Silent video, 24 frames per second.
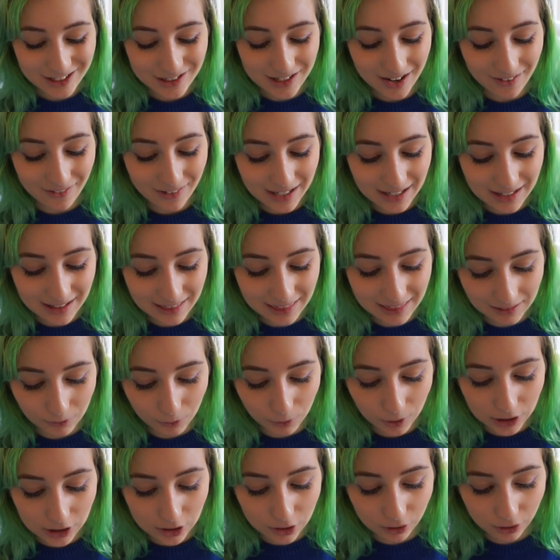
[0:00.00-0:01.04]
Do you have
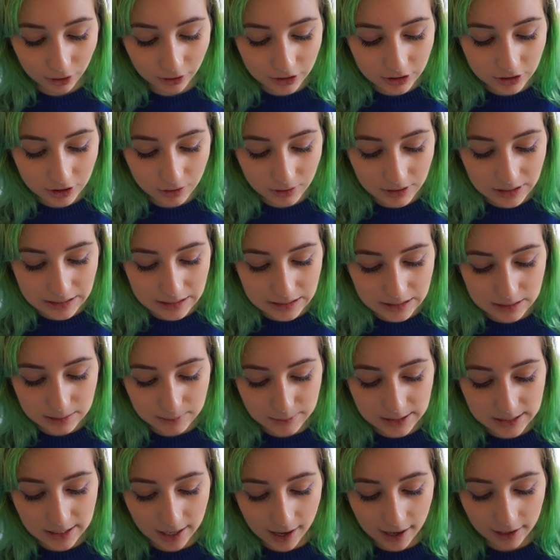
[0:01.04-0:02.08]
anyone you look to as
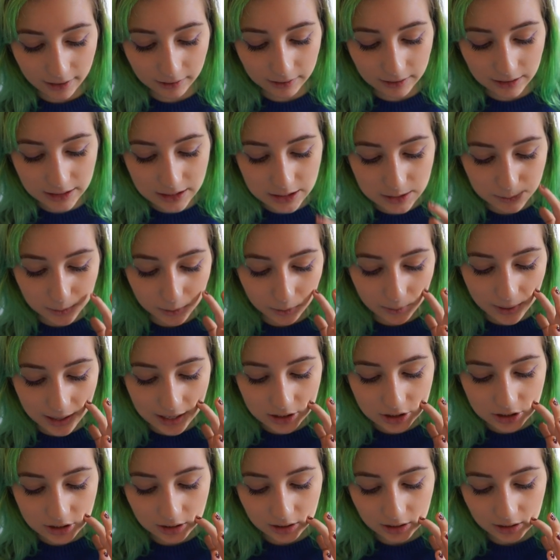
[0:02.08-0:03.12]
style and
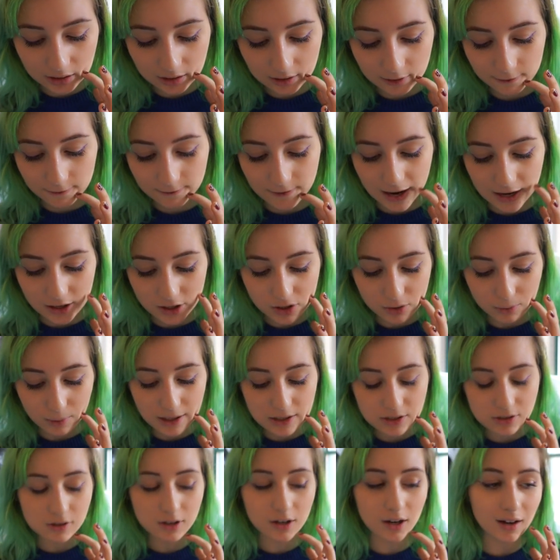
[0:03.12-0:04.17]
inspiration,
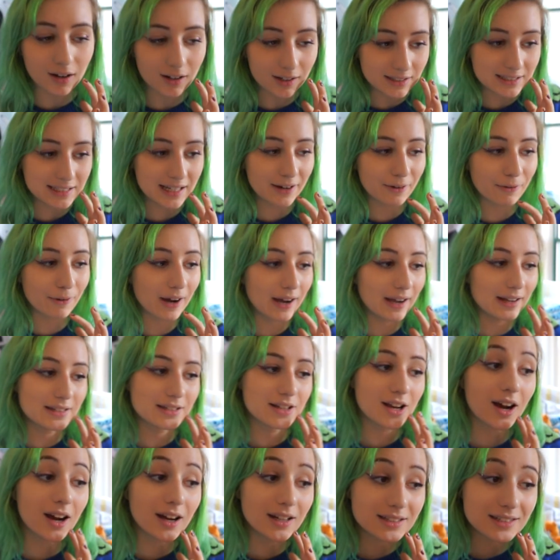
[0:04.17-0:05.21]
fashion-wise or content-wise?
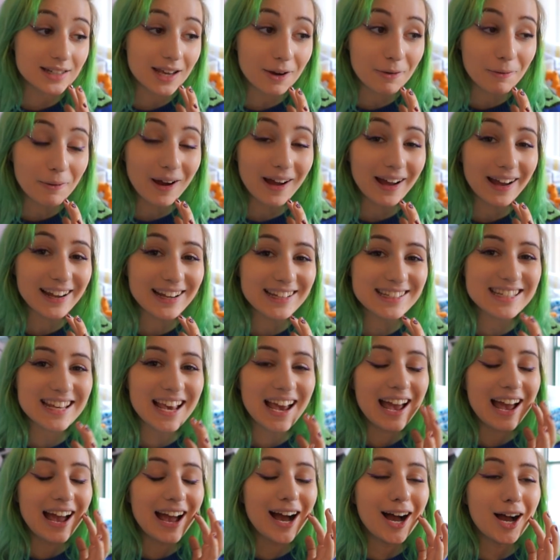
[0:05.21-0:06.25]
Content-wise,
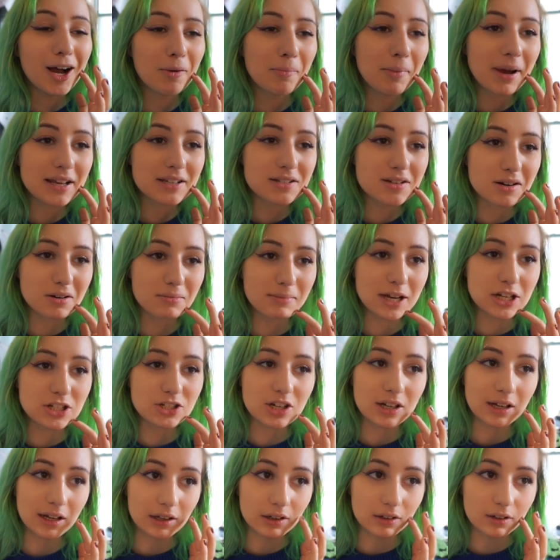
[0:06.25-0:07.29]
um, I started my
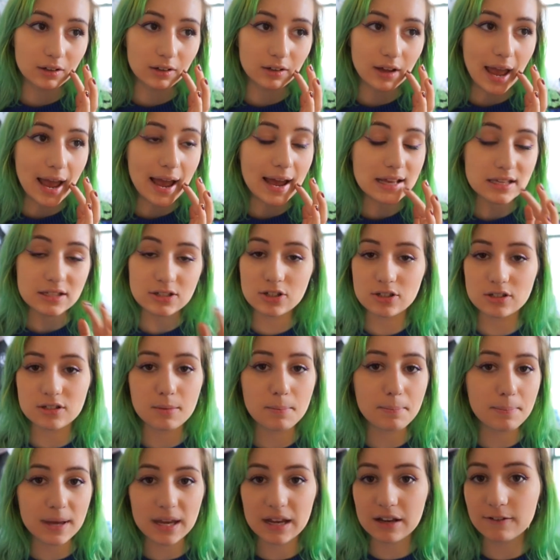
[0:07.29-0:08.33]
channel as just a
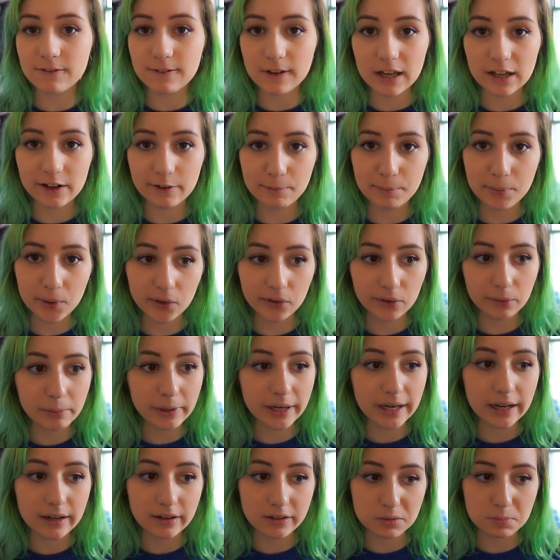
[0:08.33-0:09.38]
big fan of Poland
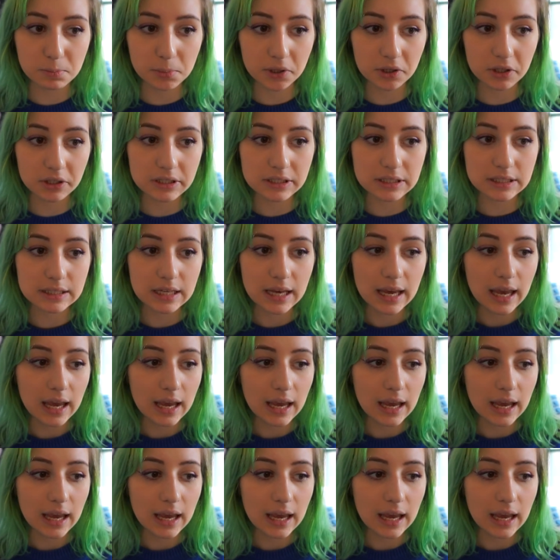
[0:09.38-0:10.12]
Bananas books